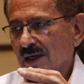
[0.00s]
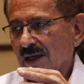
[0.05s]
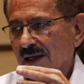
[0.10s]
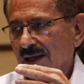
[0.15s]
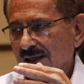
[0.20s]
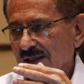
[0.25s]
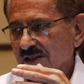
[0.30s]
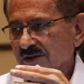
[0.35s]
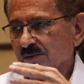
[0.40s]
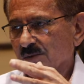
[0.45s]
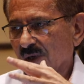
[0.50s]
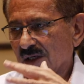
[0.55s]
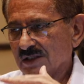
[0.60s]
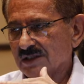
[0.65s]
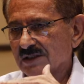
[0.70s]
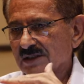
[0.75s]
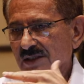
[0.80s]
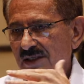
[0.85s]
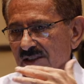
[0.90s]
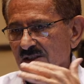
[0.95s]
has
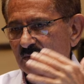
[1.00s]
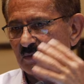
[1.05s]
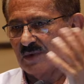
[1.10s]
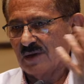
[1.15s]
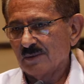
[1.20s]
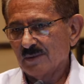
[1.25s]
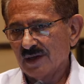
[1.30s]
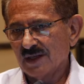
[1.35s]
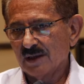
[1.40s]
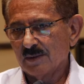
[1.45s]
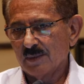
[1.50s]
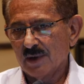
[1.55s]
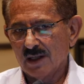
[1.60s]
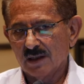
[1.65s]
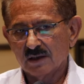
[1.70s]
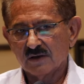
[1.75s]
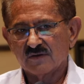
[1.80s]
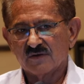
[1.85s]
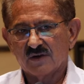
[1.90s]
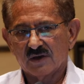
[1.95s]
much less me
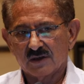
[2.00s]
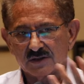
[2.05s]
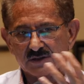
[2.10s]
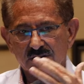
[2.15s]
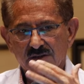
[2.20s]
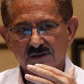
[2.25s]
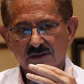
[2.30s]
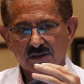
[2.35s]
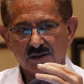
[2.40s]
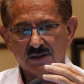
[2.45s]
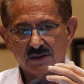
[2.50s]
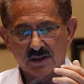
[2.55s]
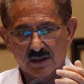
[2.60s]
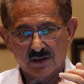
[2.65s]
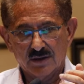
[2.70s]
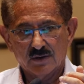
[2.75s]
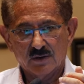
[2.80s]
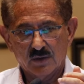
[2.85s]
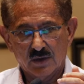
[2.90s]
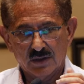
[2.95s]
metabolic function than the
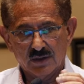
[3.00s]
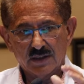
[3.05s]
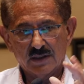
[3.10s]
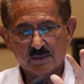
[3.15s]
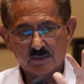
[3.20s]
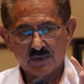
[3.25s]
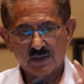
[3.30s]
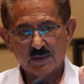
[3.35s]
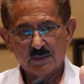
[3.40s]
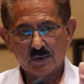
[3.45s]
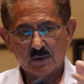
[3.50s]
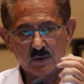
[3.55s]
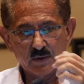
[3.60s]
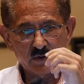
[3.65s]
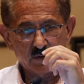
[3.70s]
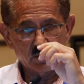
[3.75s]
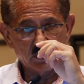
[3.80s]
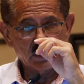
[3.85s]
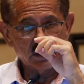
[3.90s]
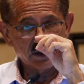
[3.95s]
other one in people
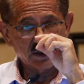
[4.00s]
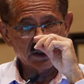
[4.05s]
with real